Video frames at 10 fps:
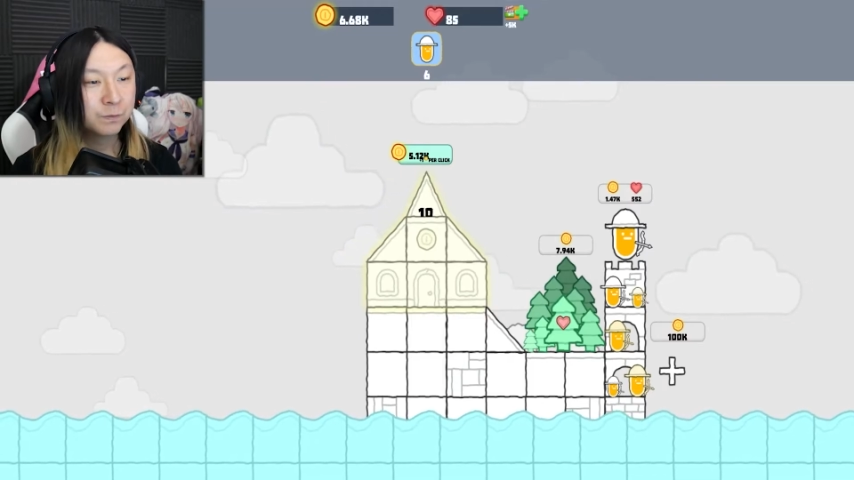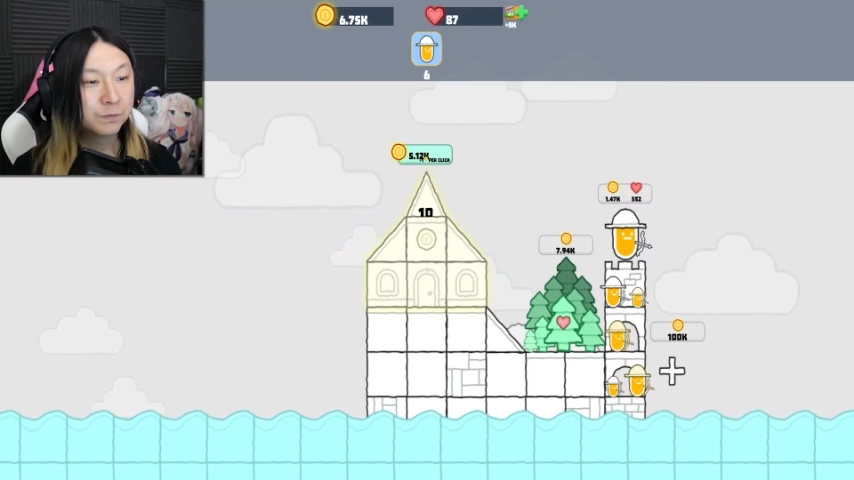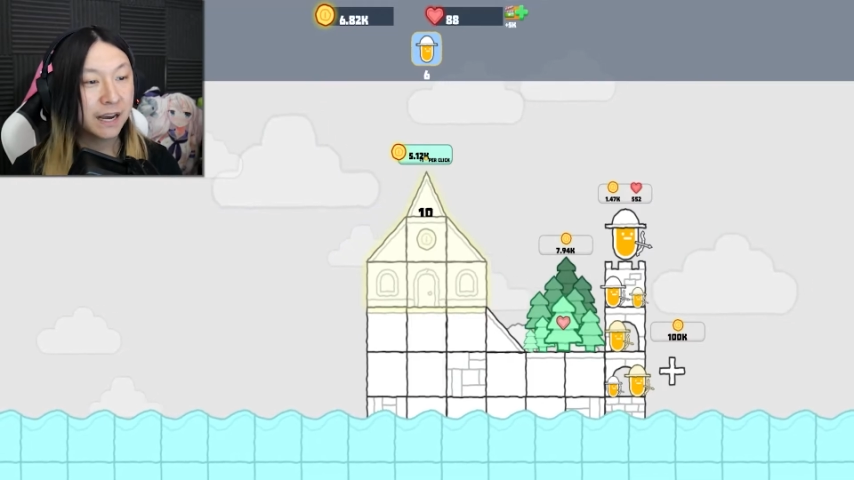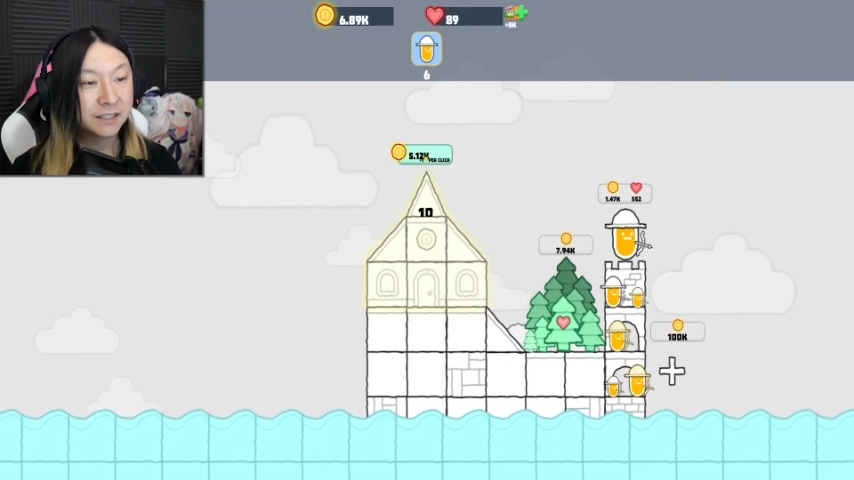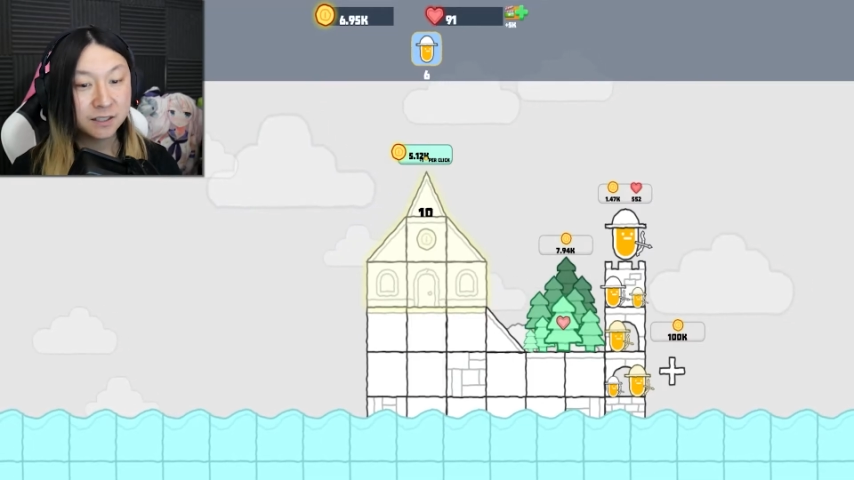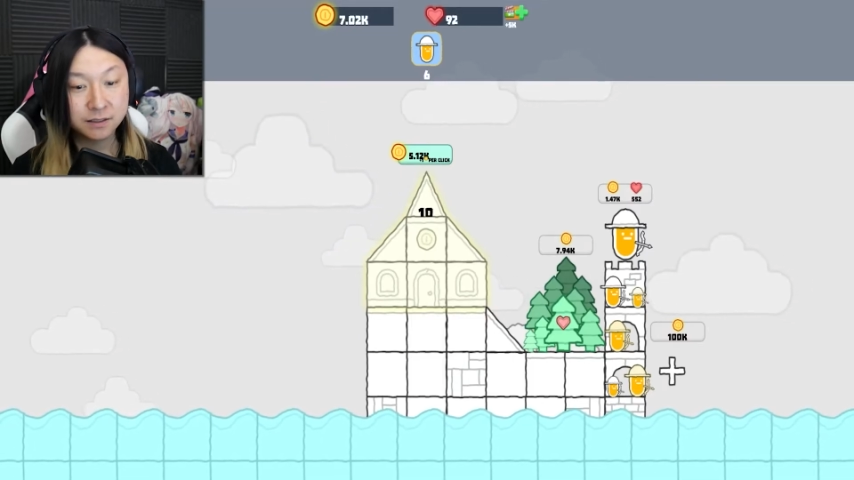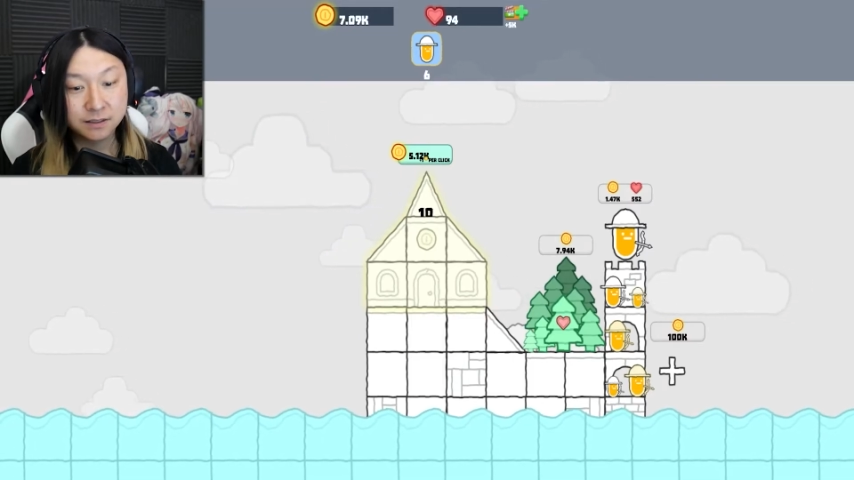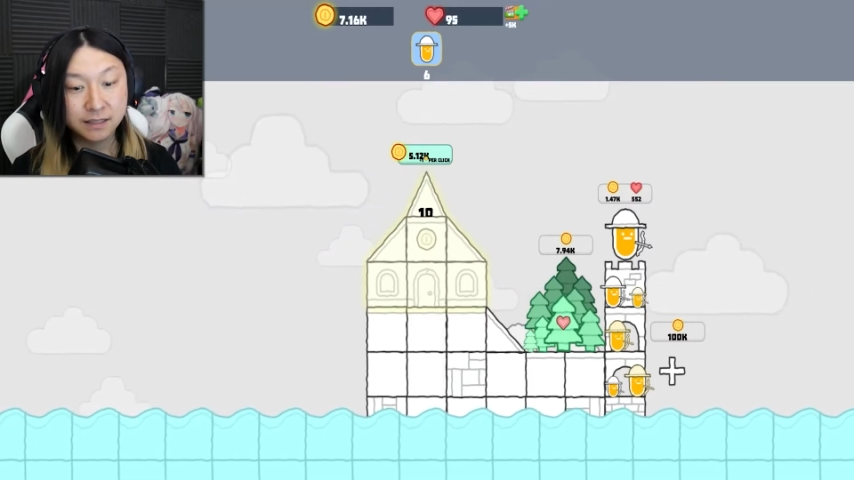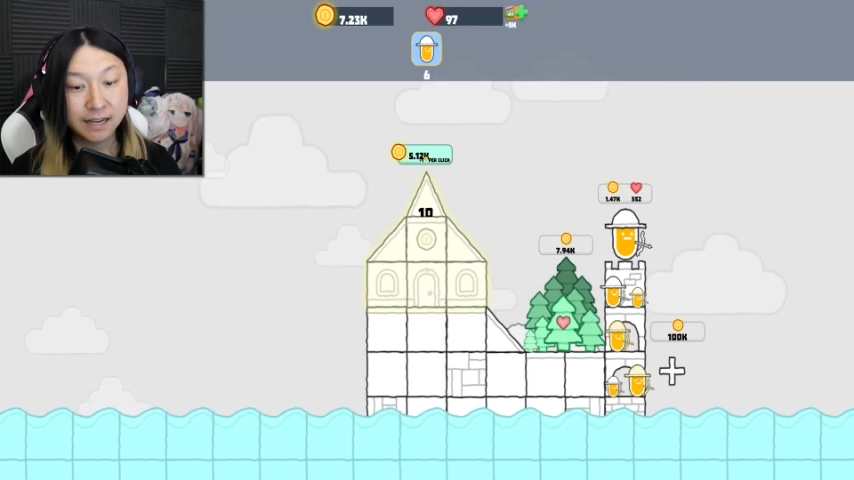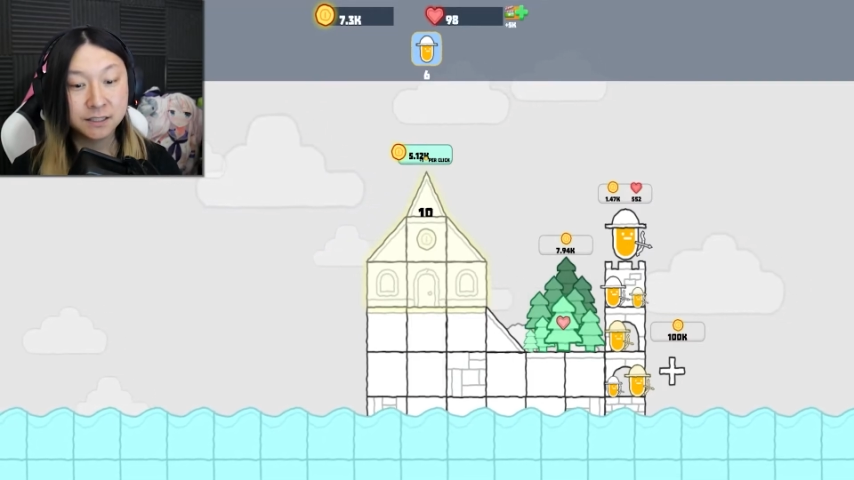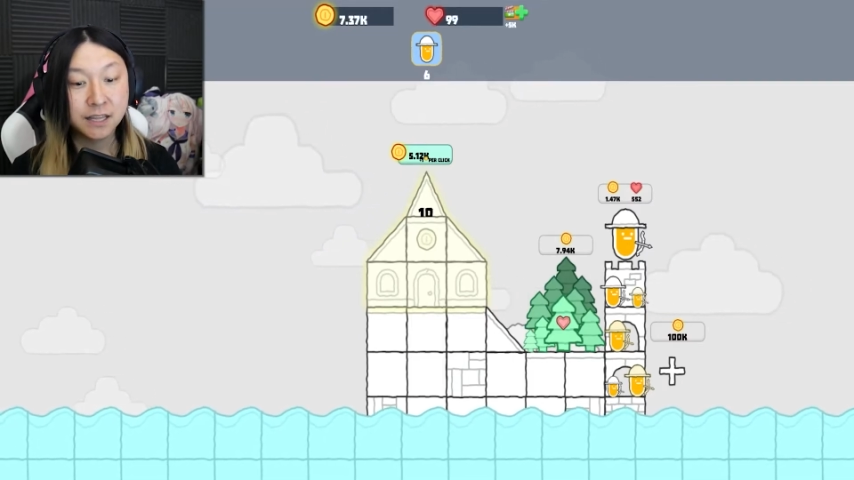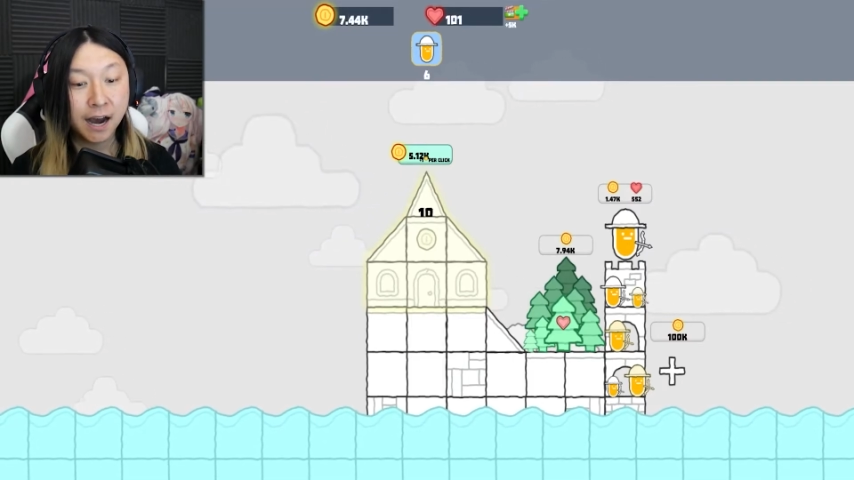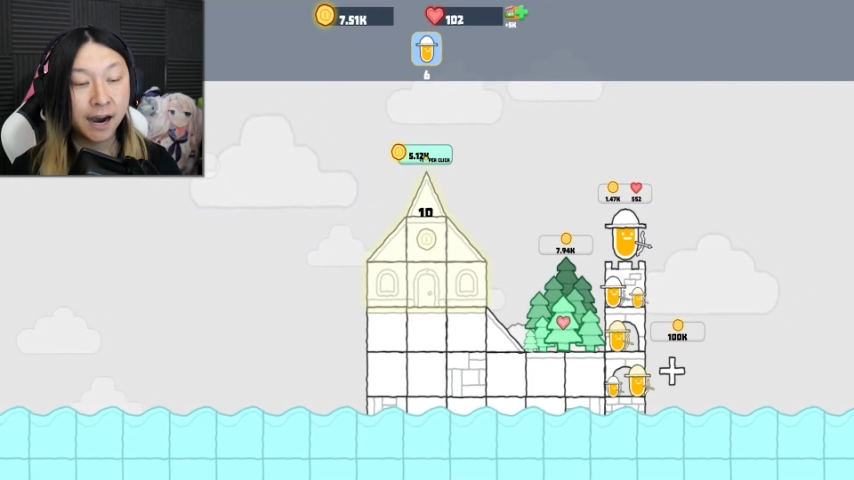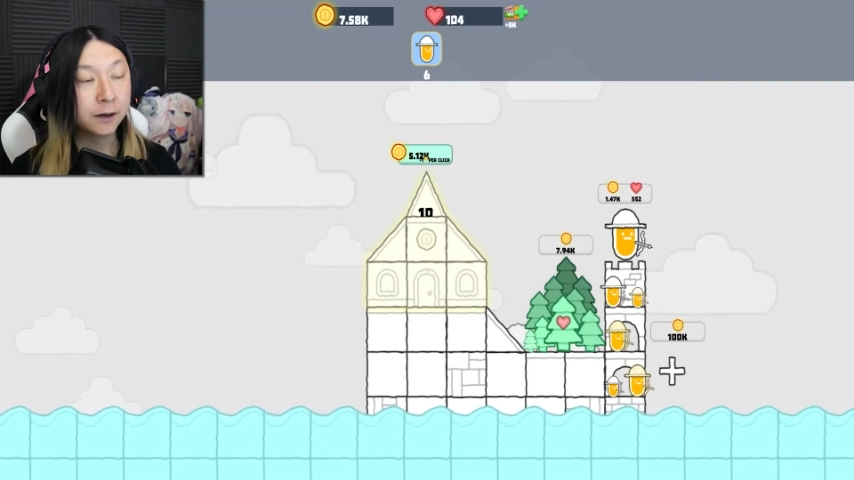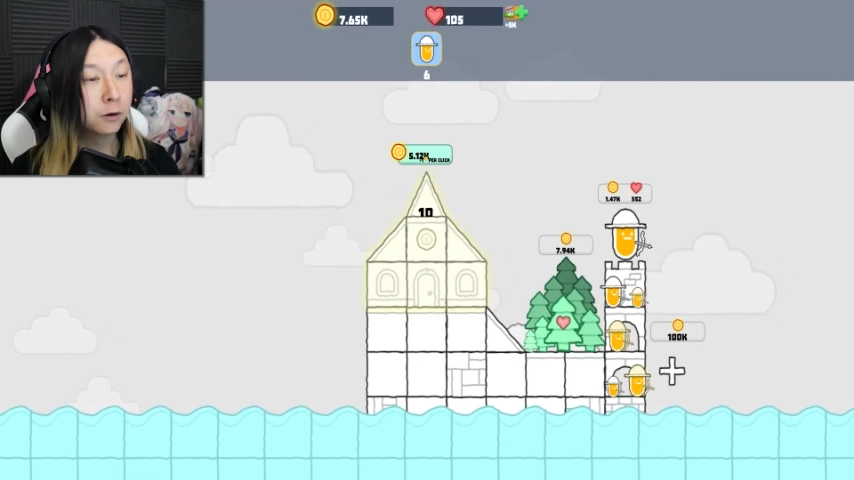that's the
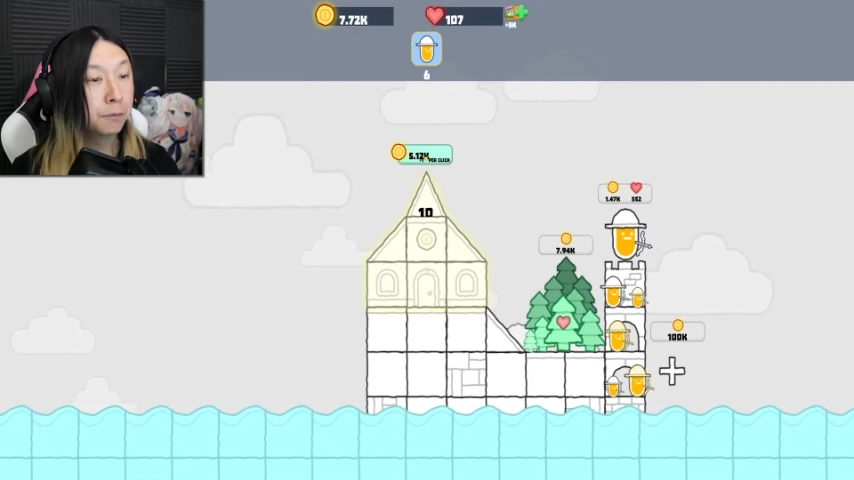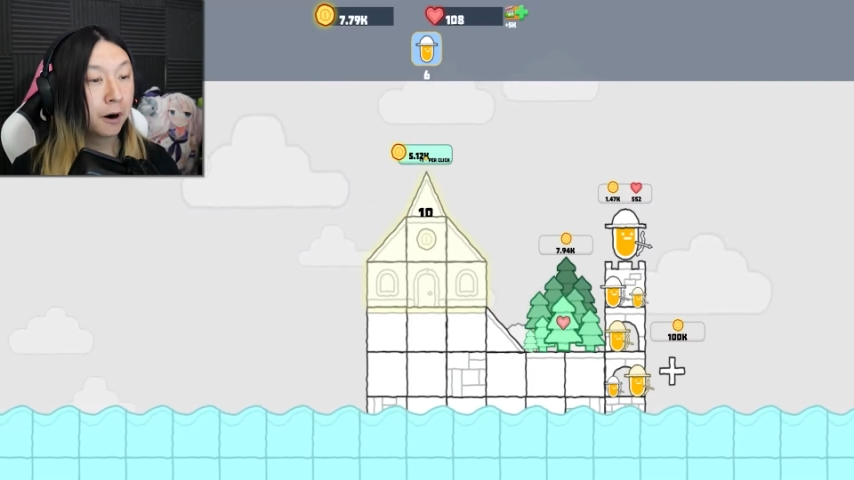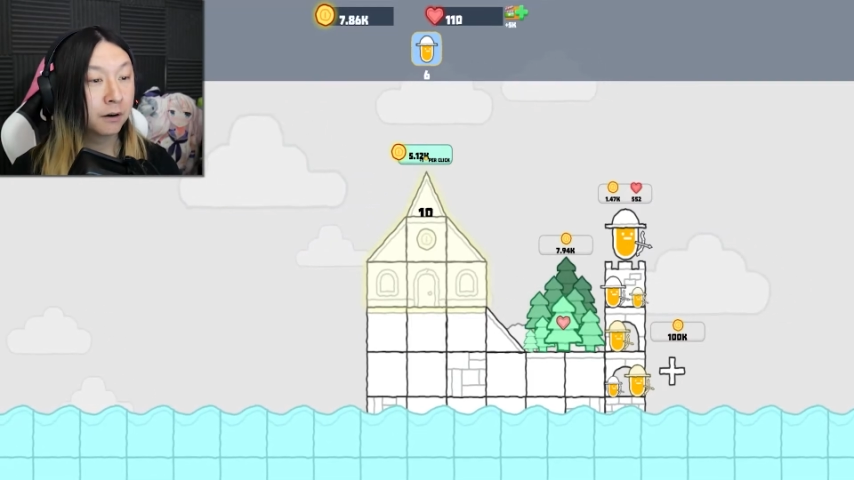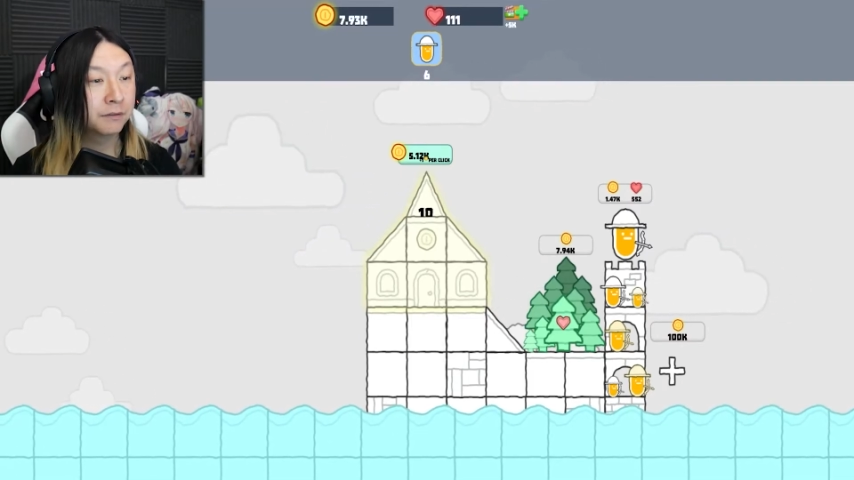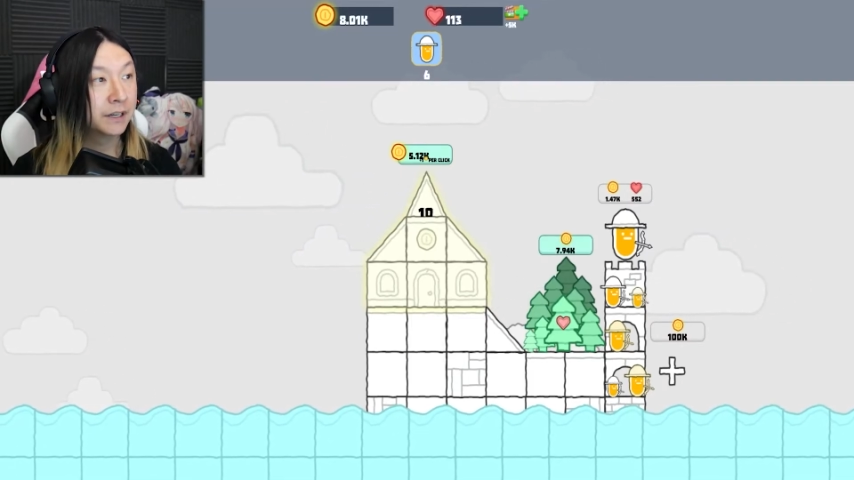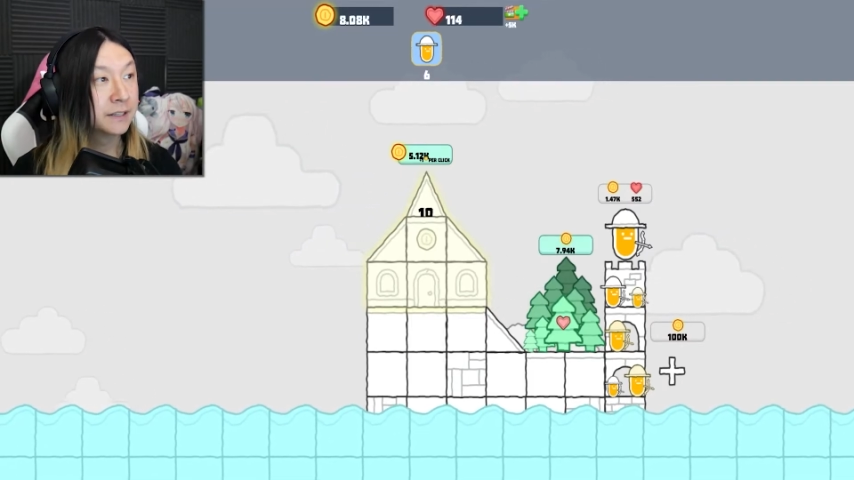idle part of it.